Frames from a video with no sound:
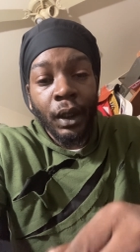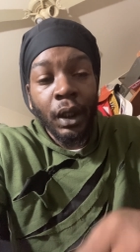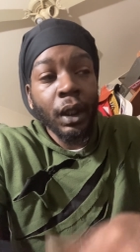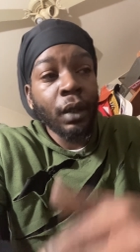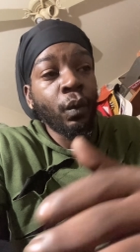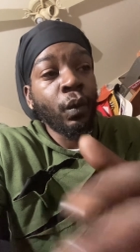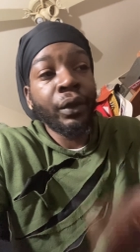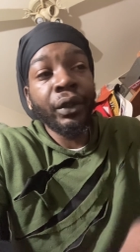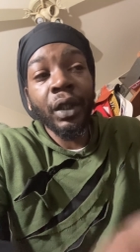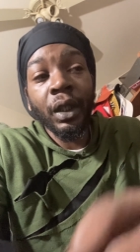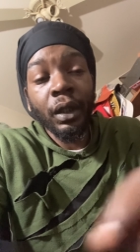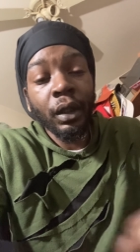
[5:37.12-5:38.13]
And with
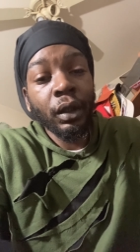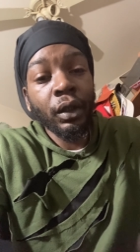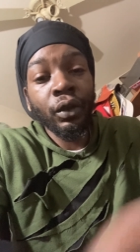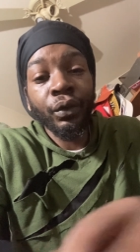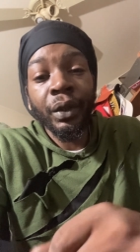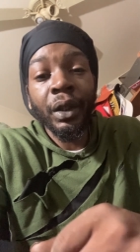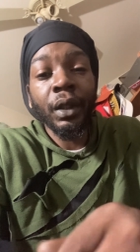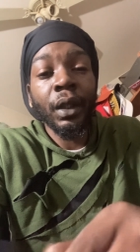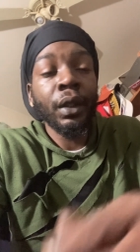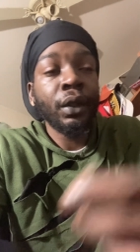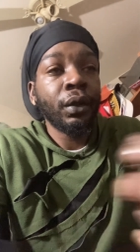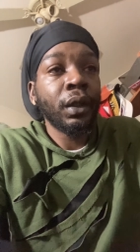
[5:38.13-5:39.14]
just a little
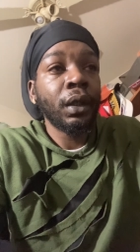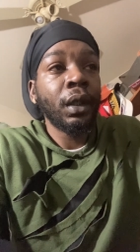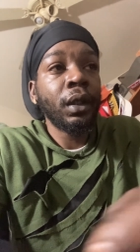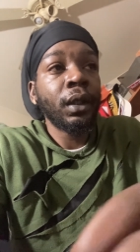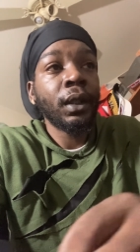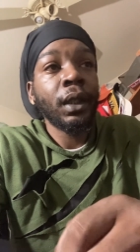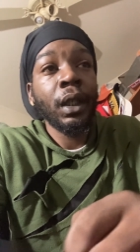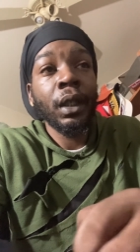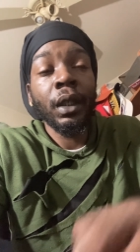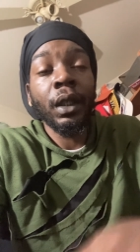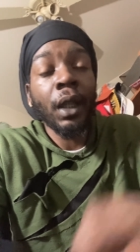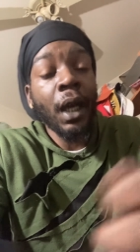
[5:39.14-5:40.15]
research, you could understand it.
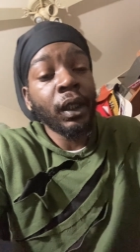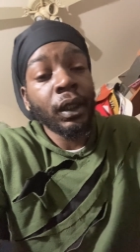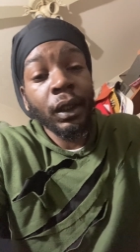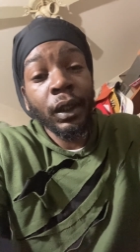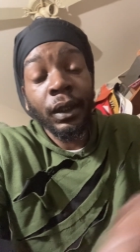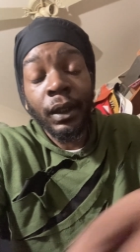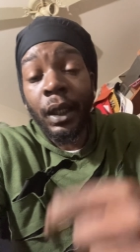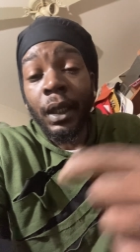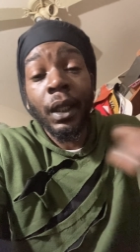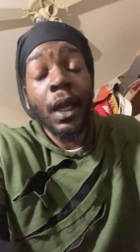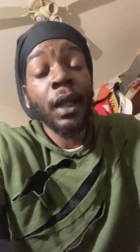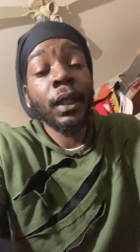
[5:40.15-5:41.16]
A lot of things take a
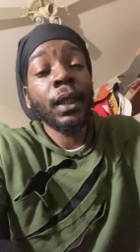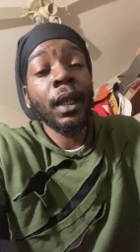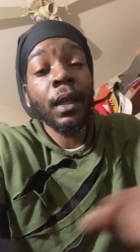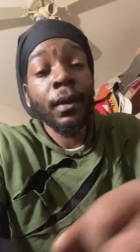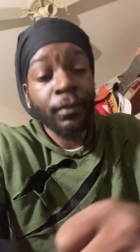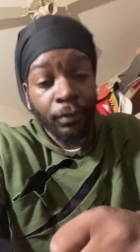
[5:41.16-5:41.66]
lot of time.